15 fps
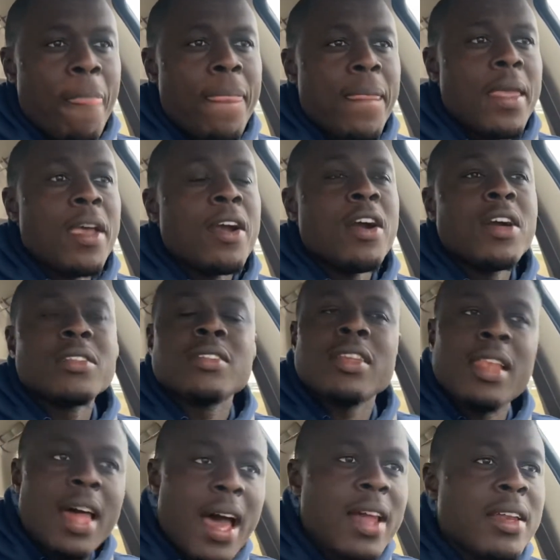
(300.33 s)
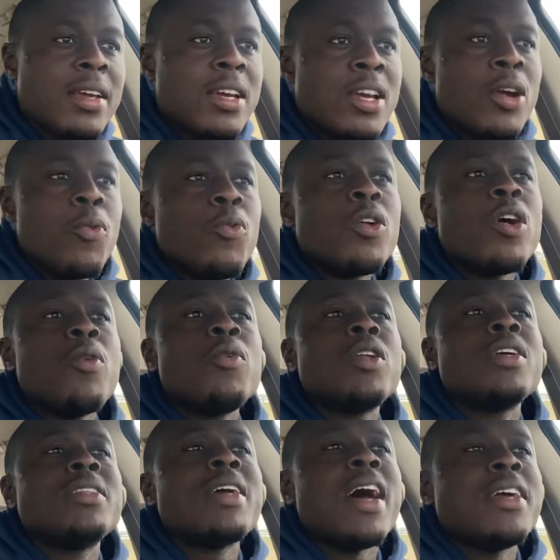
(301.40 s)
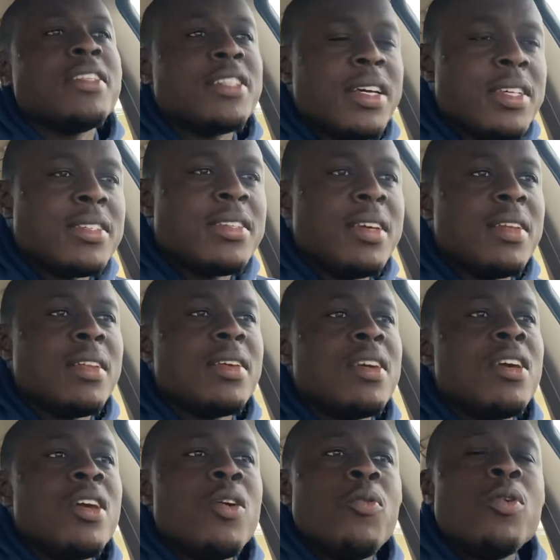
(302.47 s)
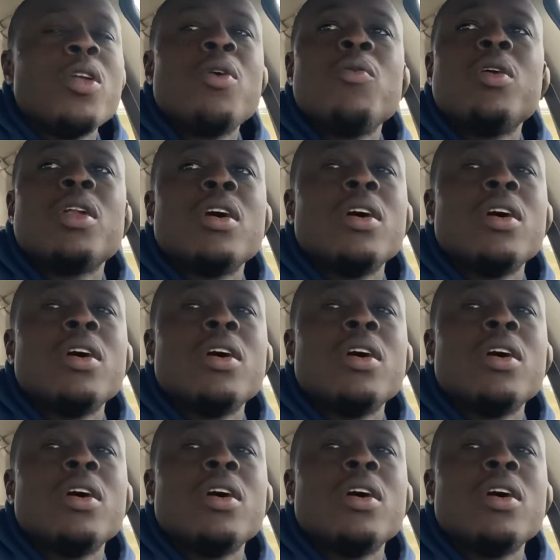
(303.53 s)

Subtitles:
It hurts a lot. We don't want to digest it. We don't want to,